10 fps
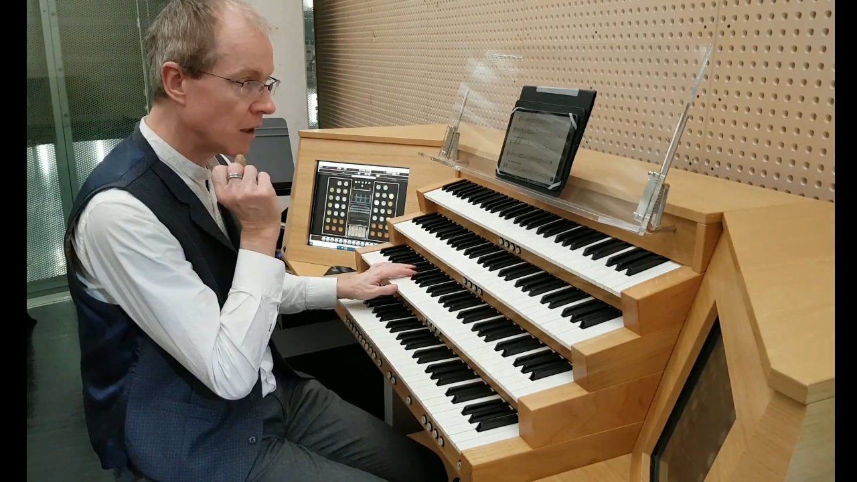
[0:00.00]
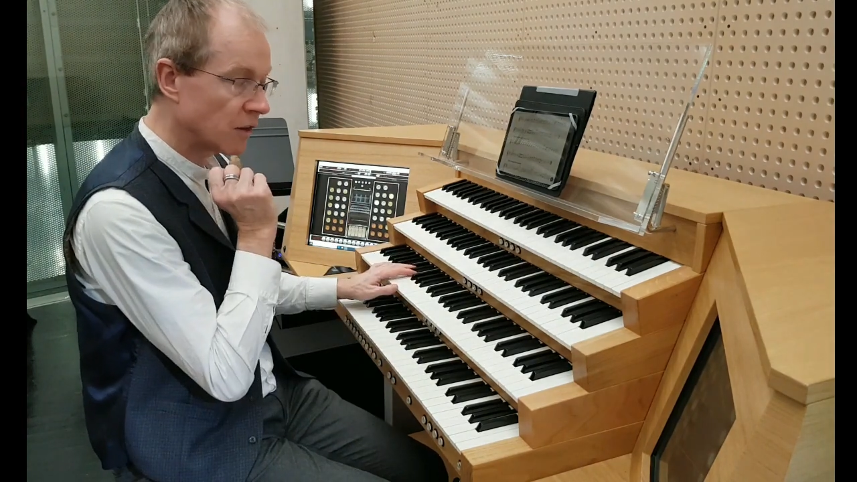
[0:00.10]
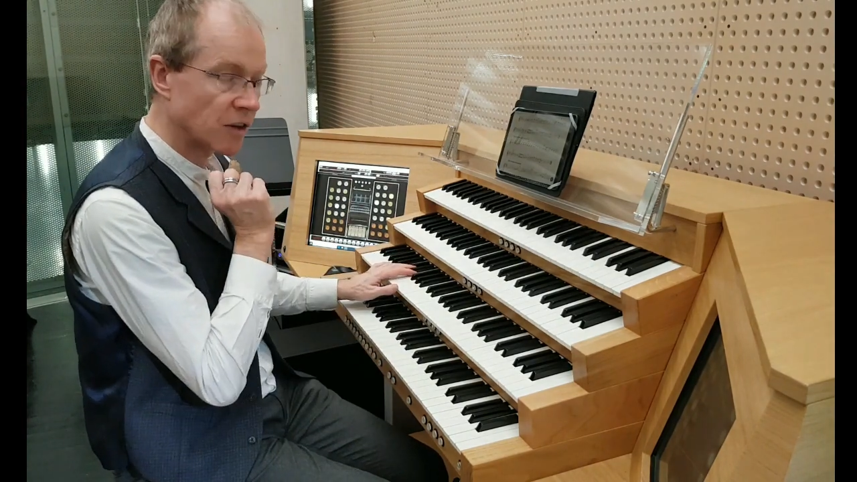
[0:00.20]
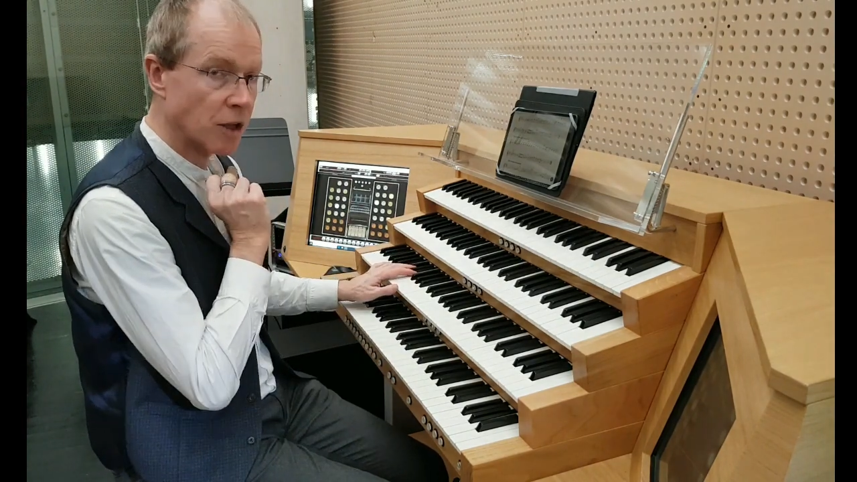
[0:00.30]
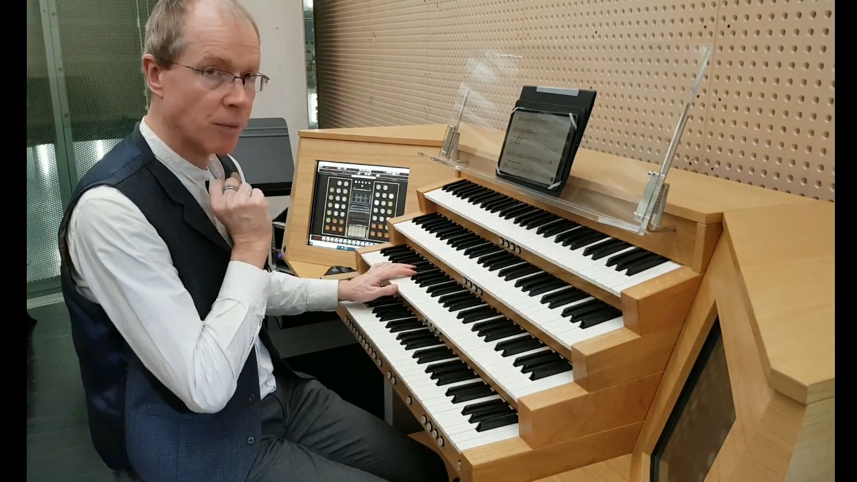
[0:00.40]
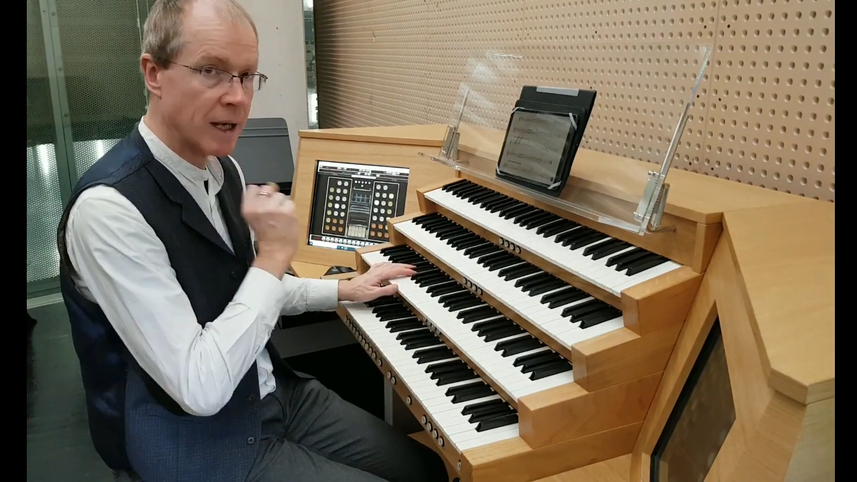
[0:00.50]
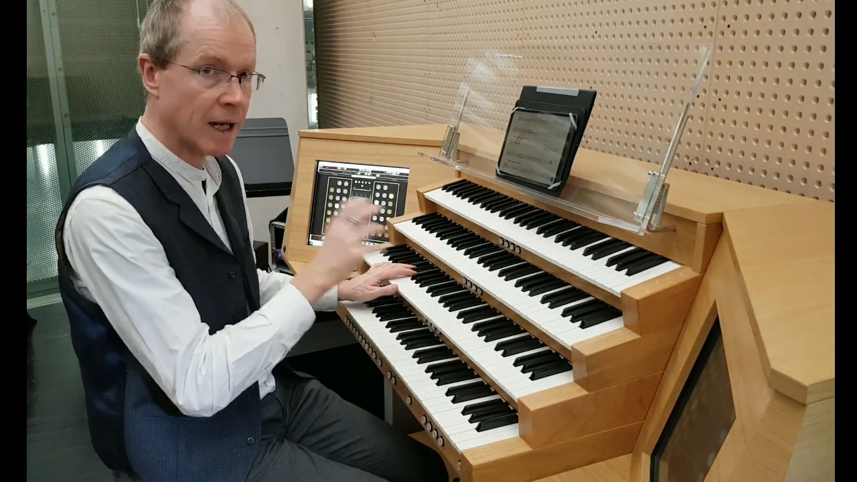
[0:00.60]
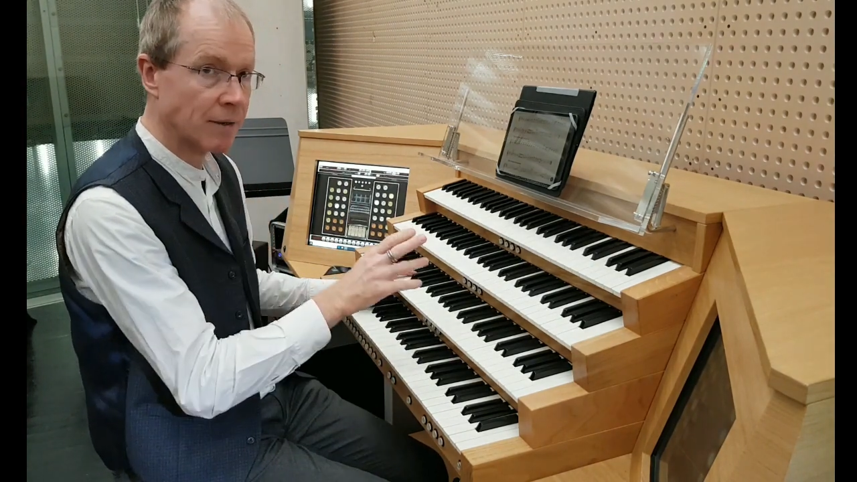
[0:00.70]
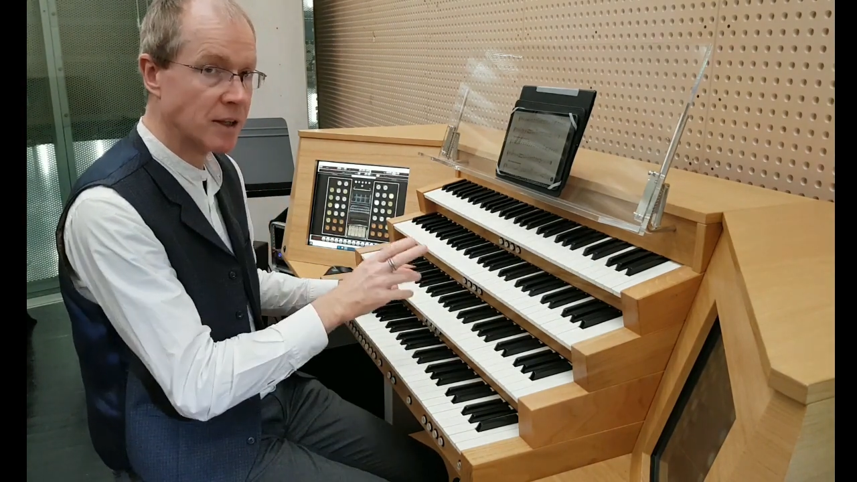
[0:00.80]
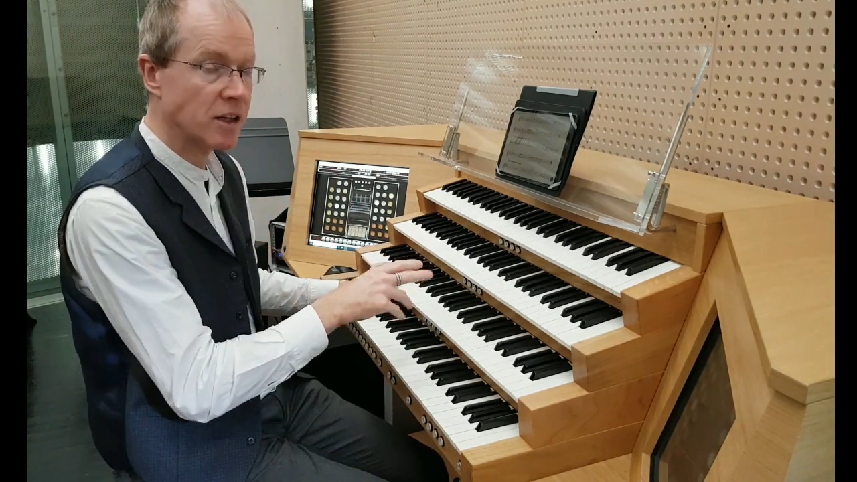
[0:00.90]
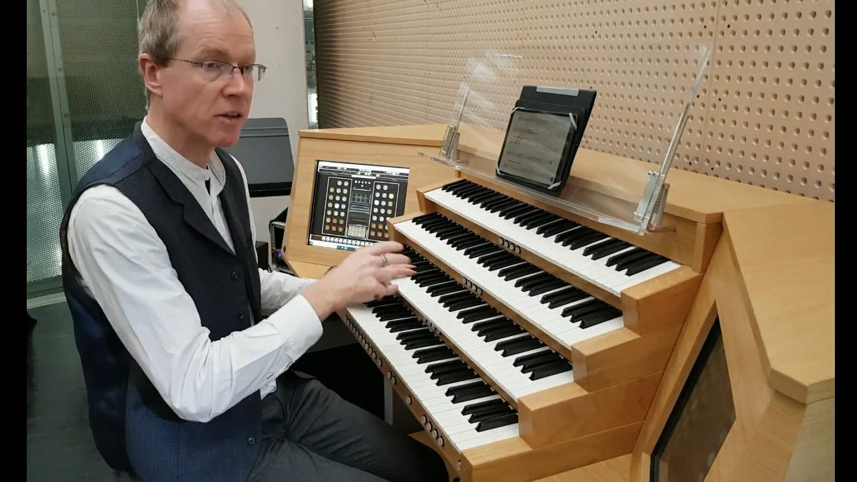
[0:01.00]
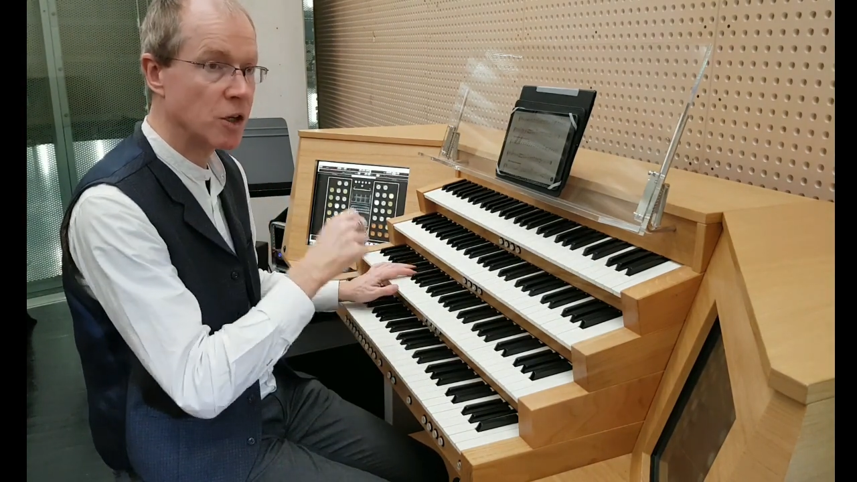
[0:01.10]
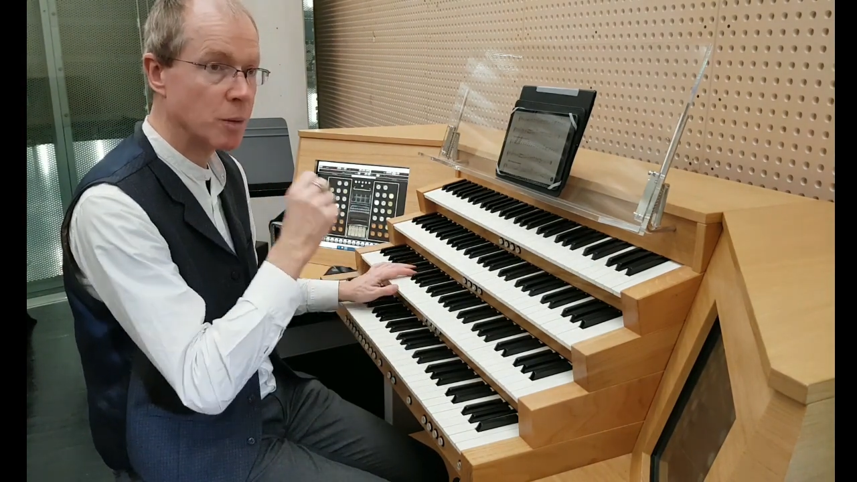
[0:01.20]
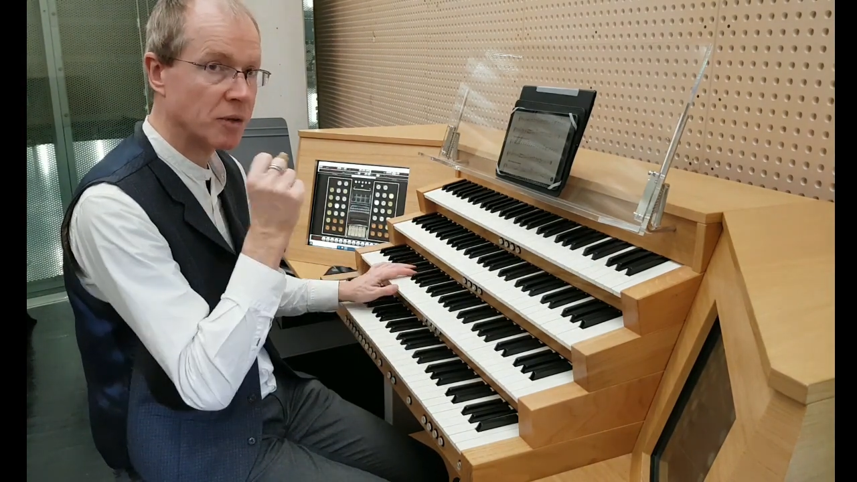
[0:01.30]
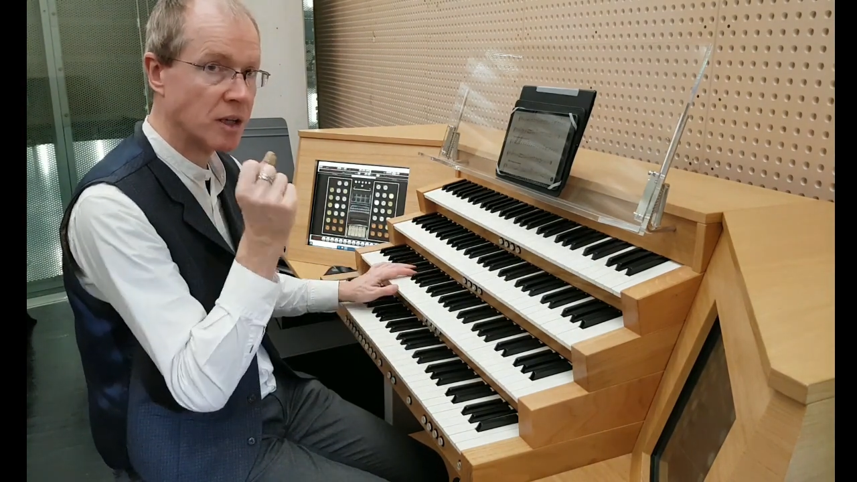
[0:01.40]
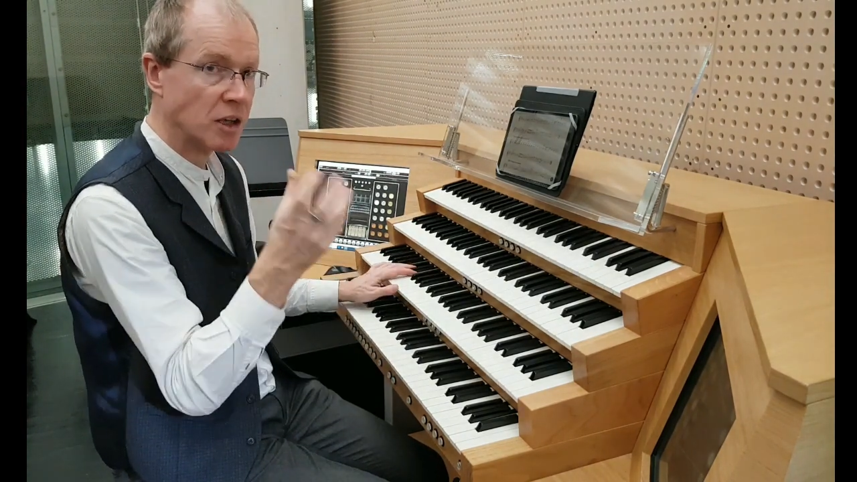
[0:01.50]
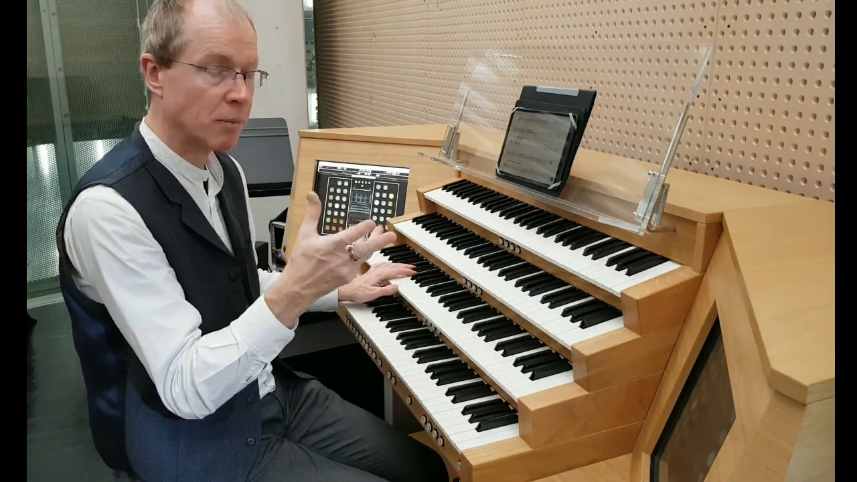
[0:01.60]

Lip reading: so that we have these loops and these